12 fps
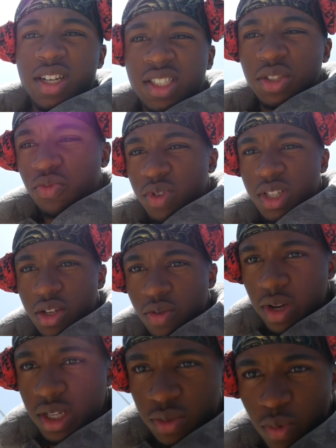That's really
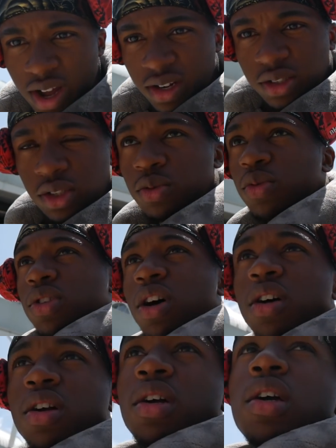crazy. Why looks so
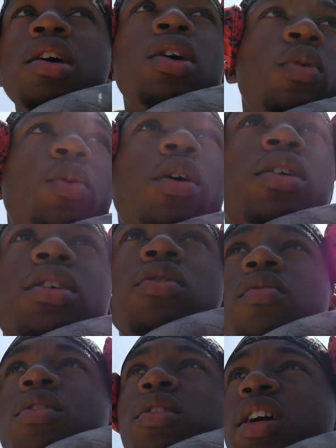dark? We walking in the
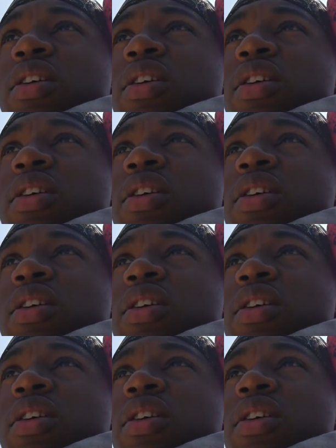wrong